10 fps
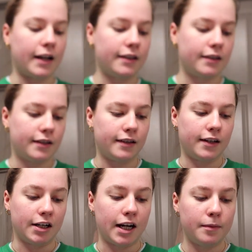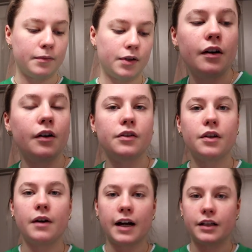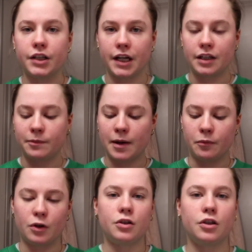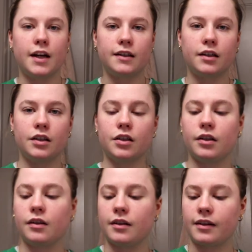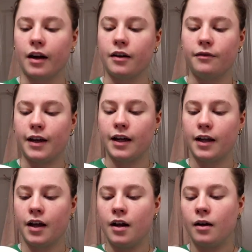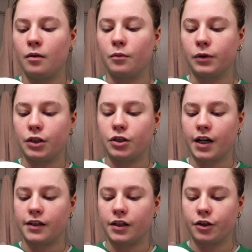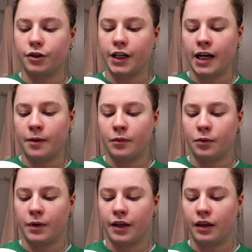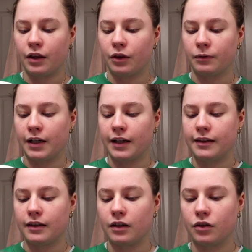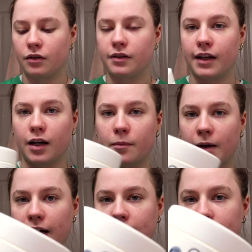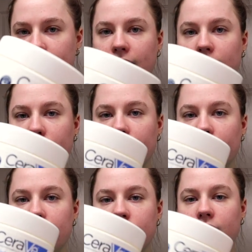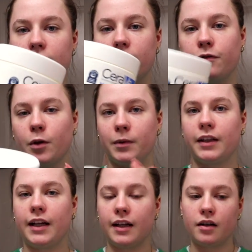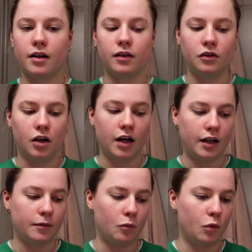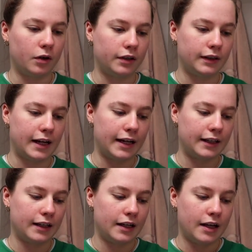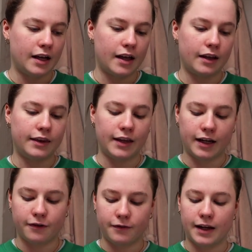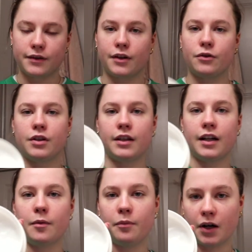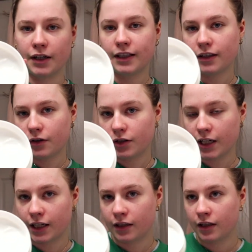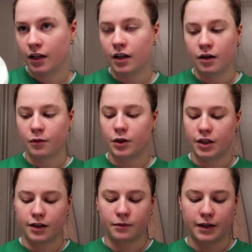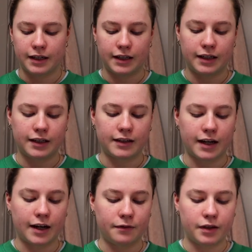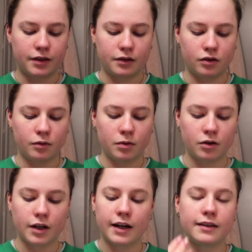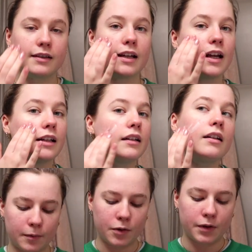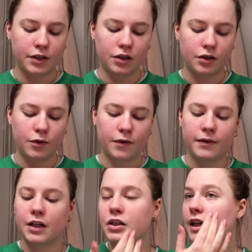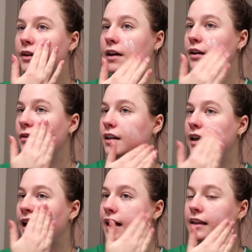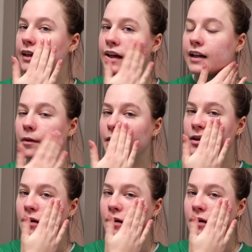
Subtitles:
Rest serums. And also I changed my moisturizer to the CeraVe moisturizing cream with 3 essential ceramides. And this one is formulated a lot more like a thick face lotion than a body lotion, which is what I need because I have super dry skin. I'm going to finish getting ready for the day and then I'm gonna